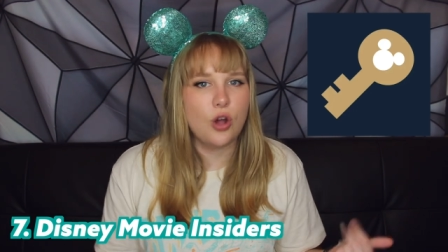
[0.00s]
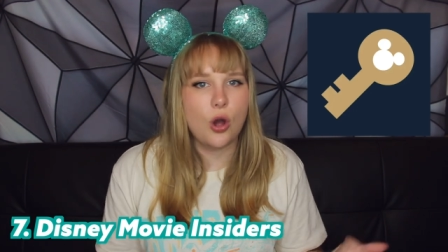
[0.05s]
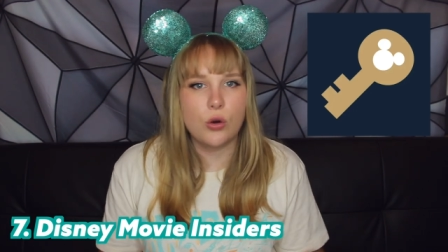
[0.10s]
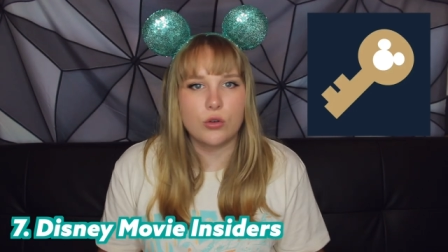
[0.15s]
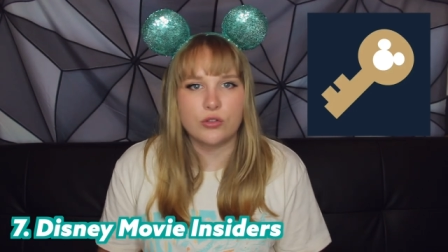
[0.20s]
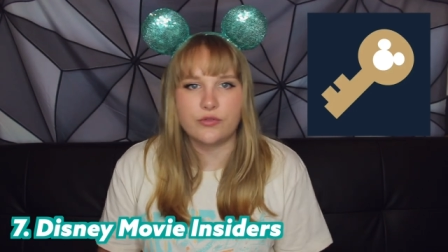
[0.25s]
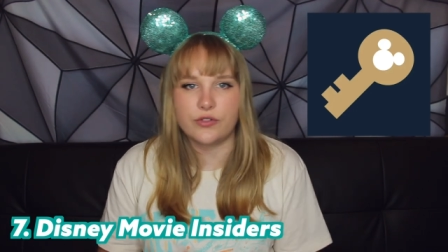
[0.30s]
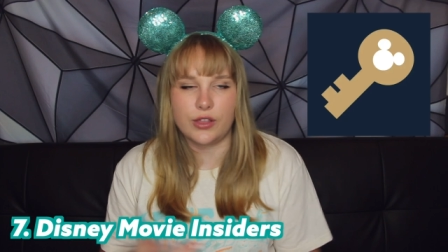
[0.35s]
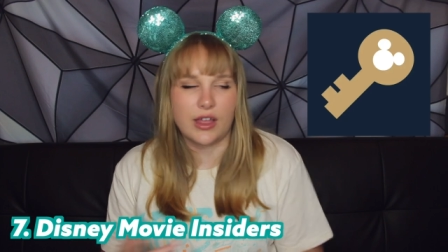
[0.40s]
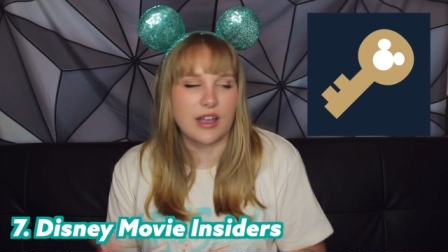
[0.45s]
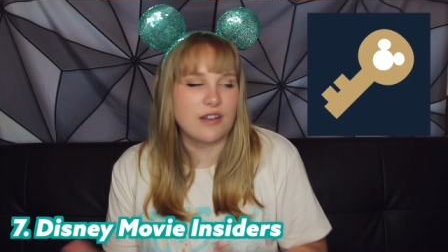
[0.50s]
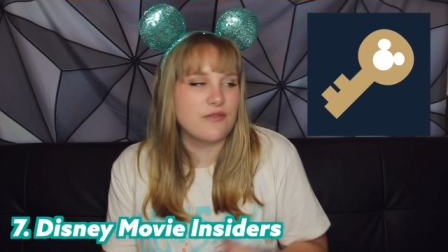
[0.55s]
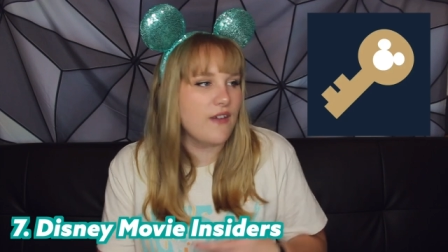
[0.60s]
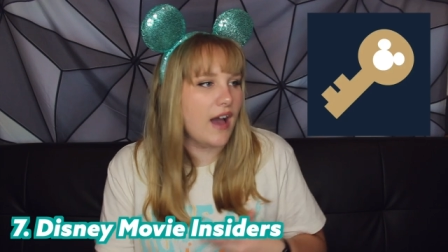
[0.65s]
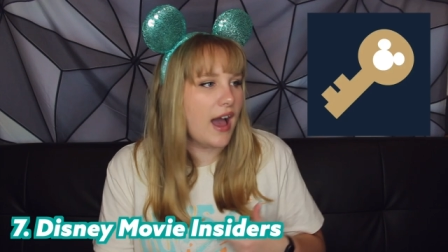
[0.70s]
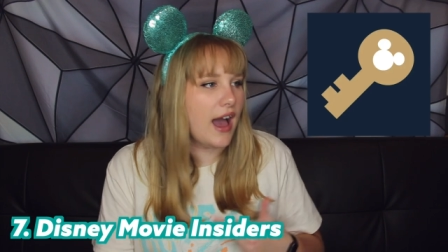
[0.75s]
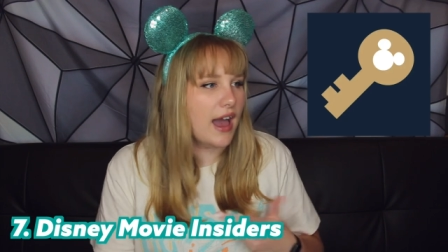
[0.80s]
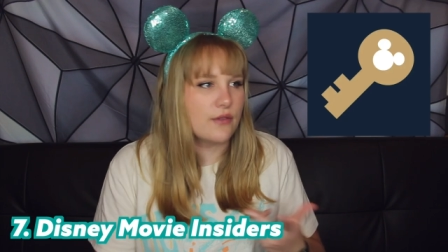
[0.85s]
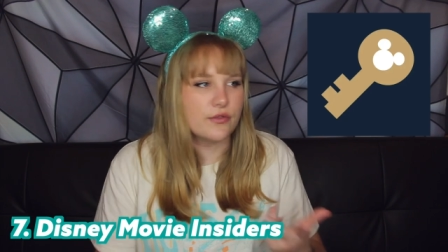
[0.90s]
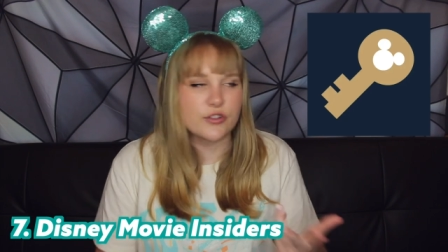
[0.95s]
code for like
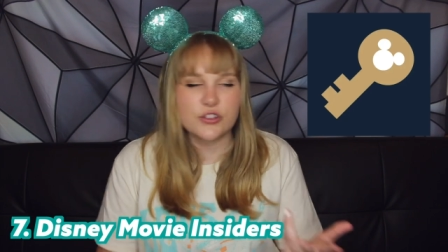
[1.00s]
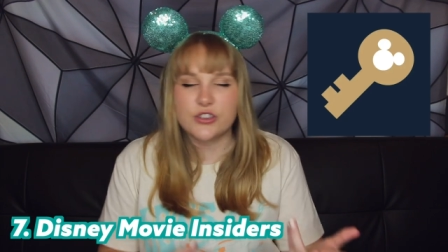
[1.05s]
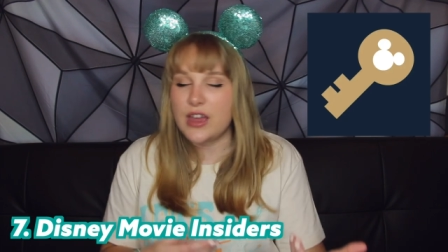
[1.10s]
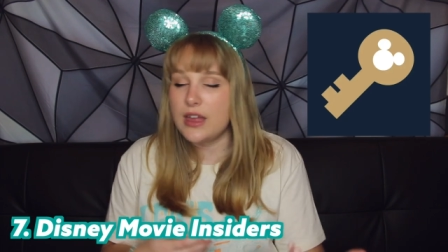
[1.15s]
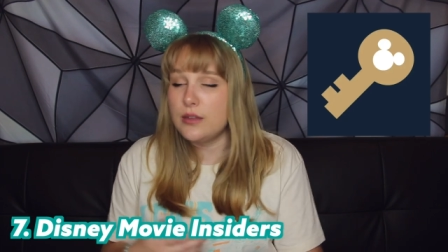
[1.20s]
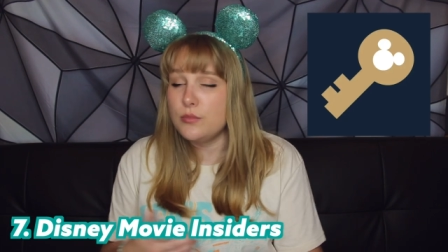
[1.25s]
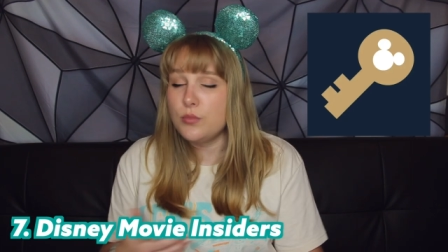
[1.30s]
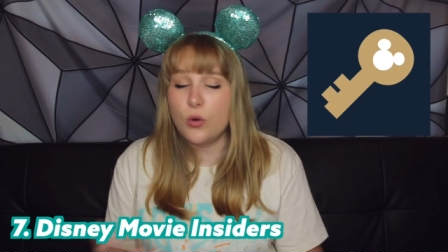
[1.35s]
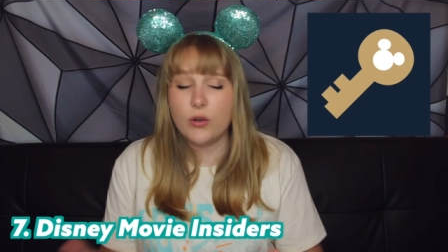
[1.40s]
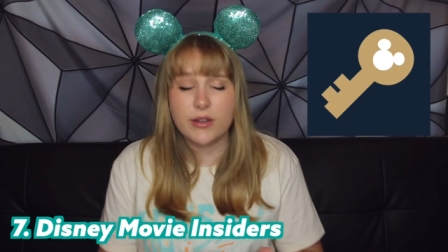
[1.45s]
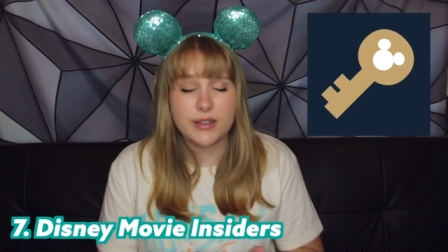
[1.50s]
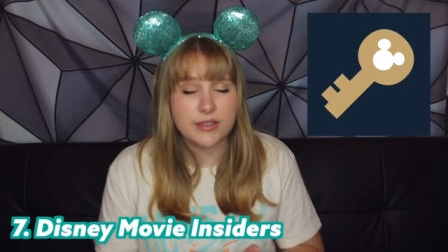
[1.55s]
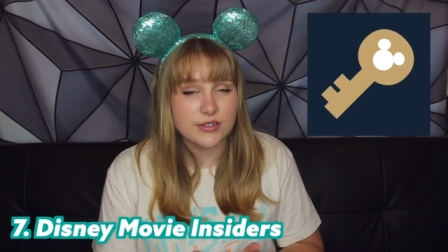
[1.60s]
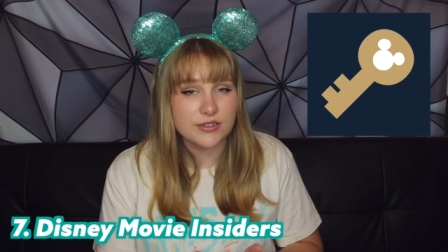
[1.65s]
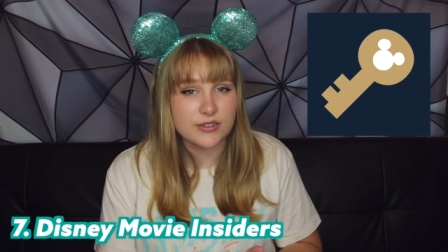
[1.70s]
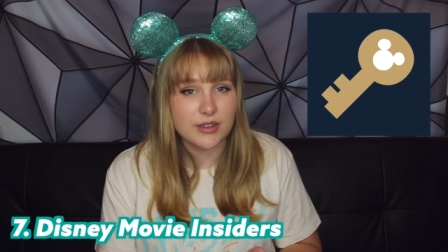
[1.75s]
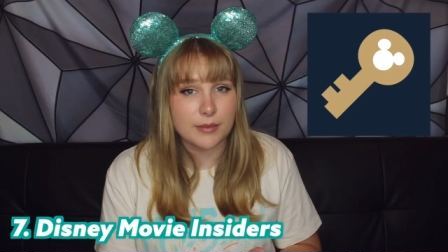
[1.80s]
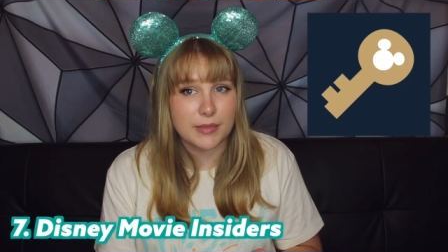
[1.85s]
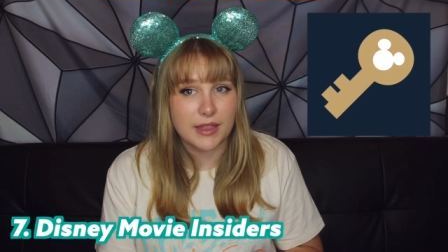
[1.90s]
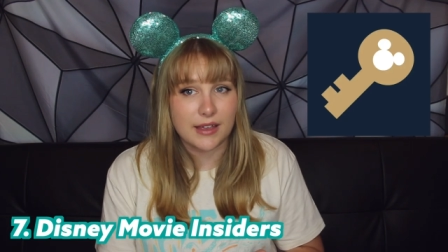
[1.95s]
five or 10 points
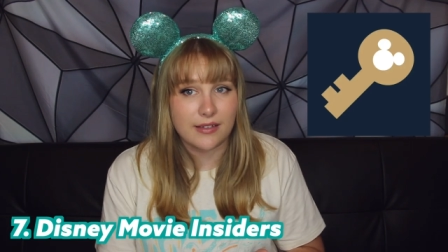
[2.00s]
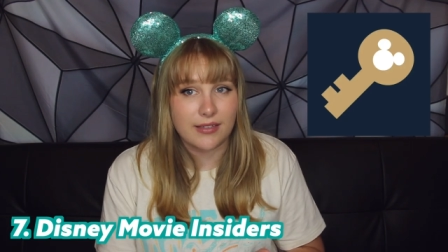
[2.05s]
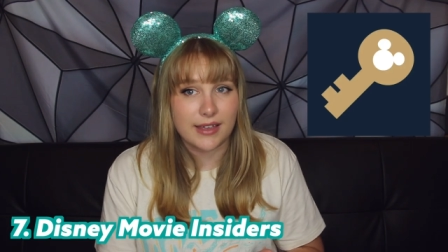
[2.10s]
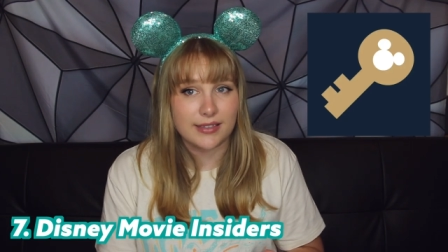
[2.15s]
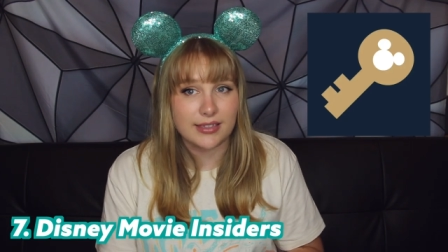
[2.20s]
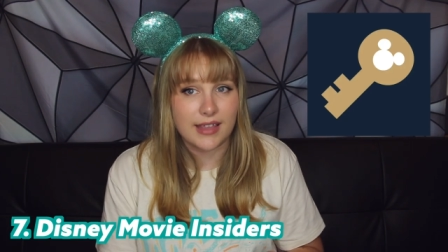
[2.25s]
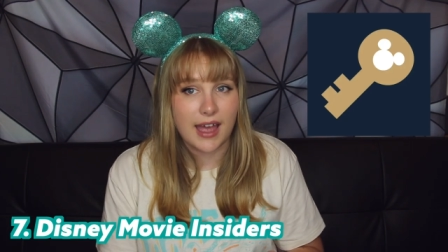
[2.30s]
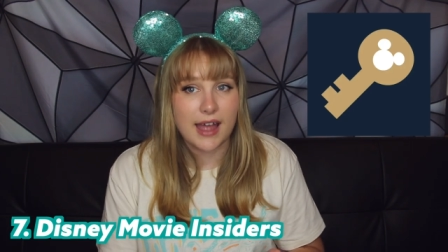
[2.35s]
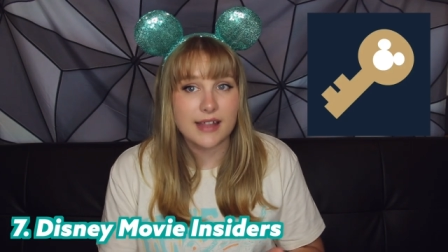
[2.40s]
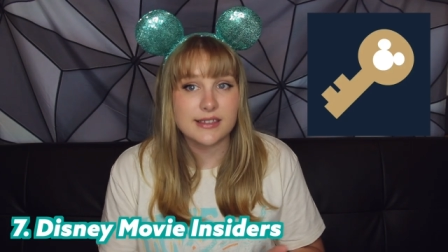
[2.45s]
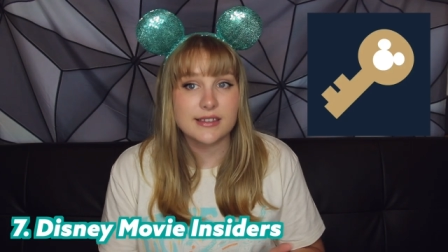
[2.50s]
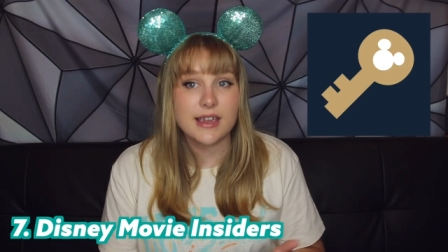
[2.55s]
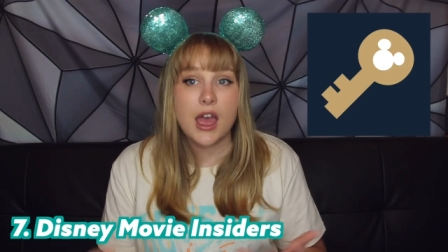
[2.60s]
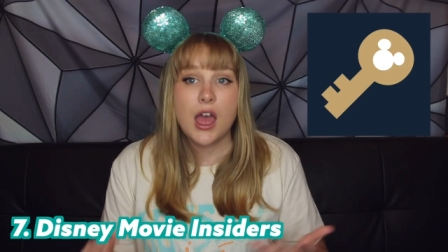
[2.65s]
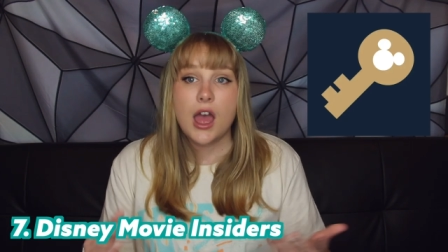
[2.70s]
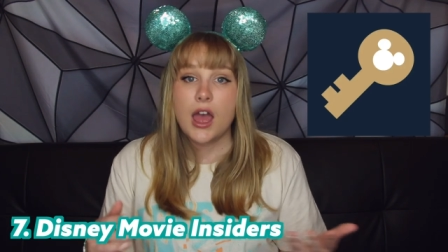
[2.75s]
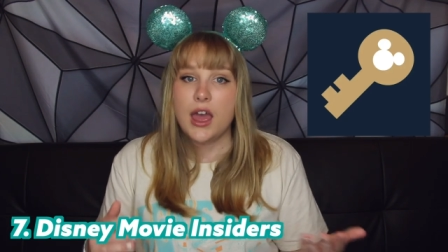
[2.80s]
or something like that.